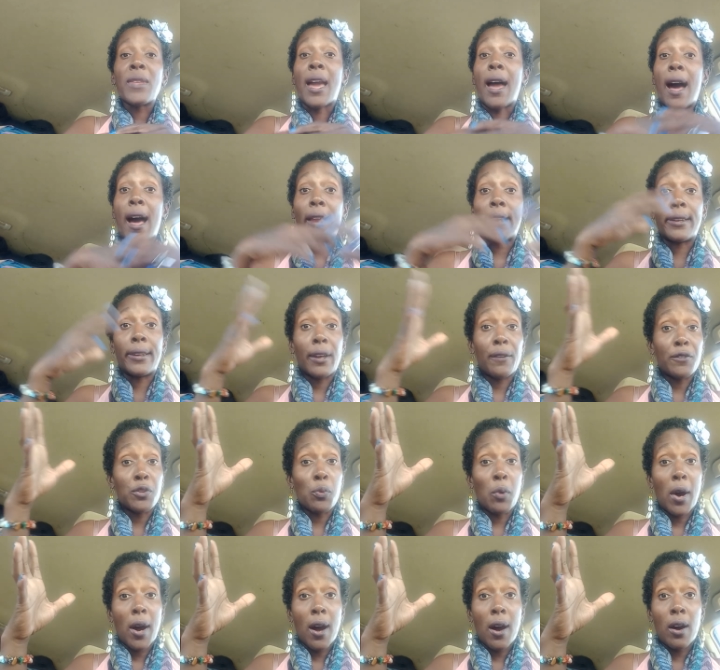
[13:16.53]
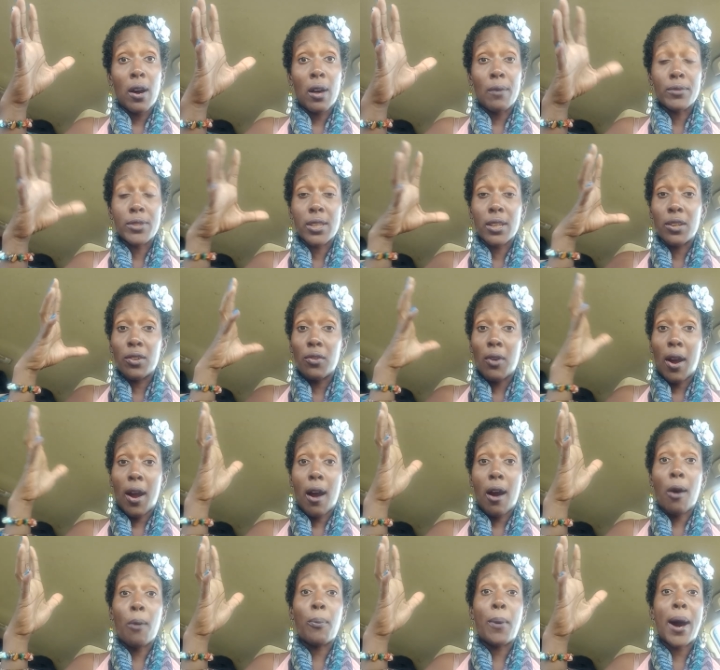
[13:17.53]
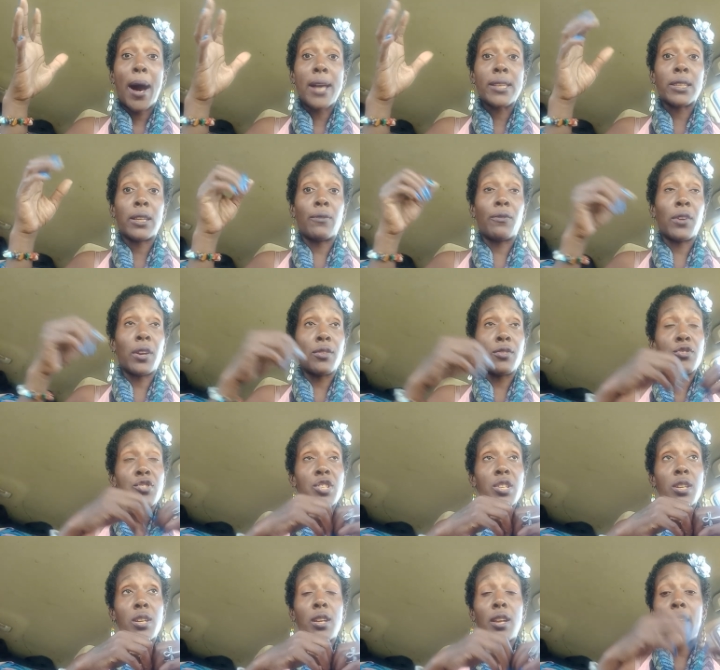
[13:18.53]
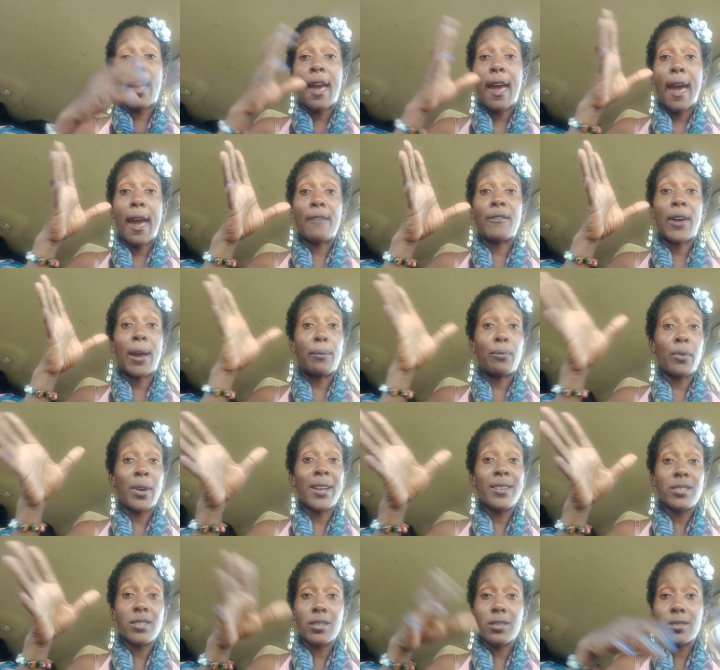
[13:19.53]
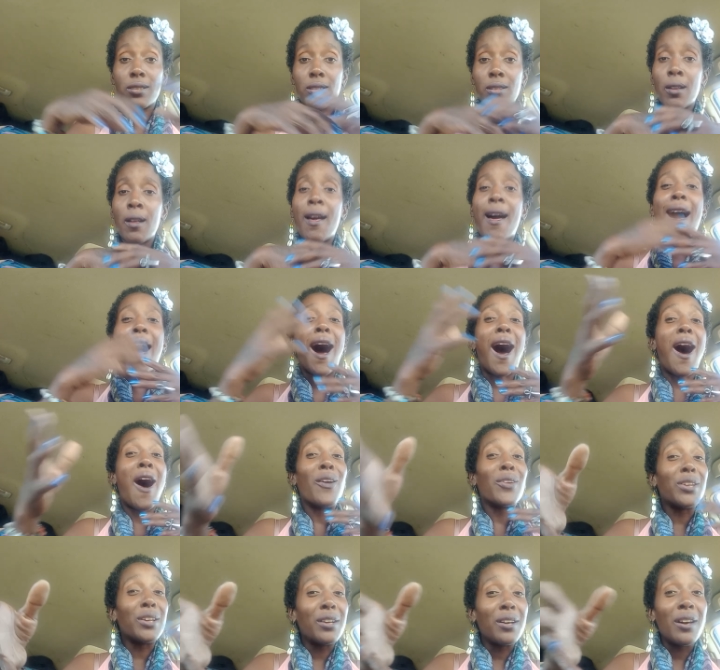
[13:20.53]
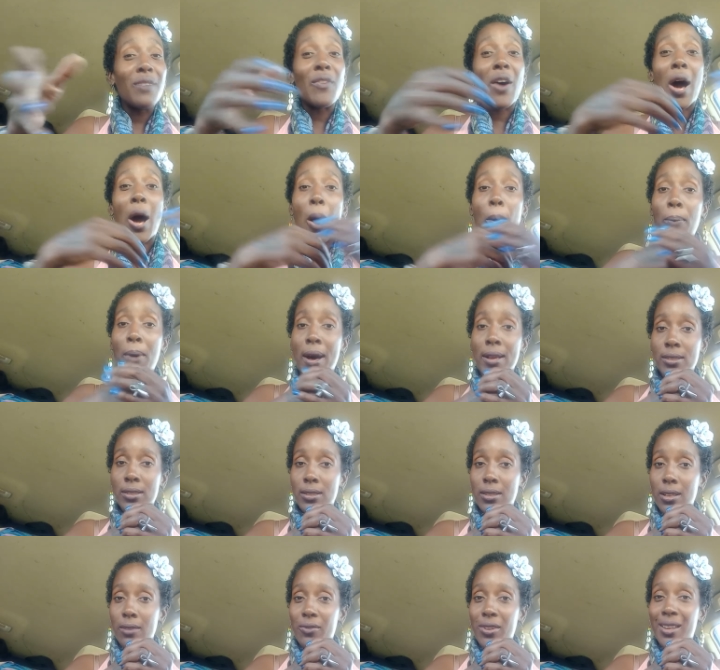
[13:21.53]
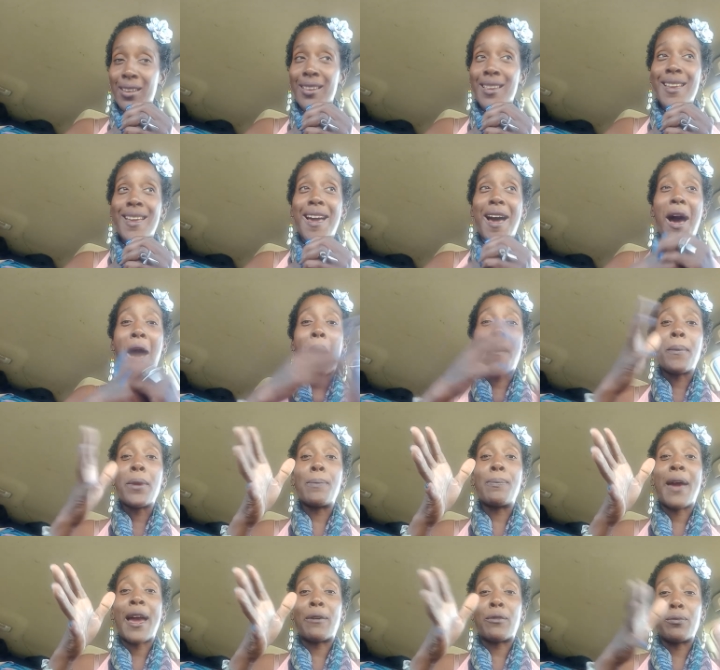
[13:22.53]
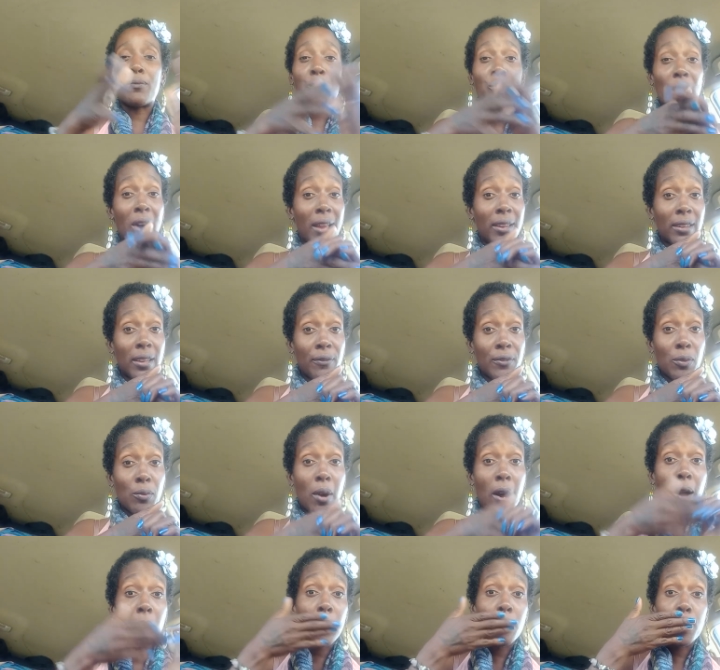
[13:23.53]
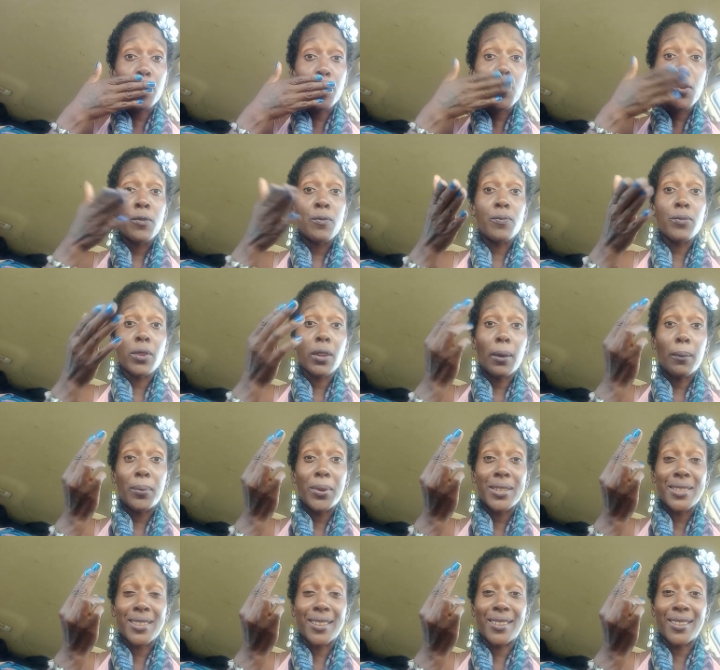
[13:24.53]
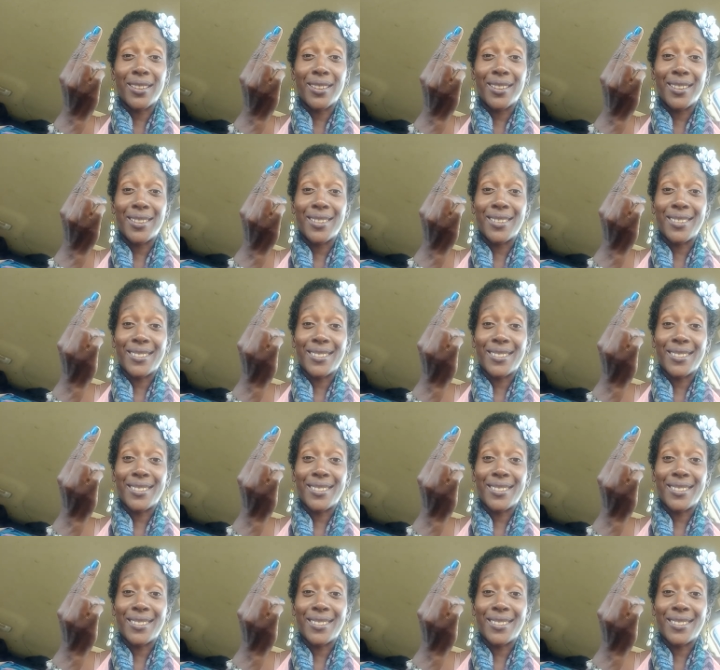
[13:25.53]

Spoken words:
I love you all. I'm sending you all positive energy, high vibrations, all love, all positivity. I'll be back with more. I love you all. Peace and love.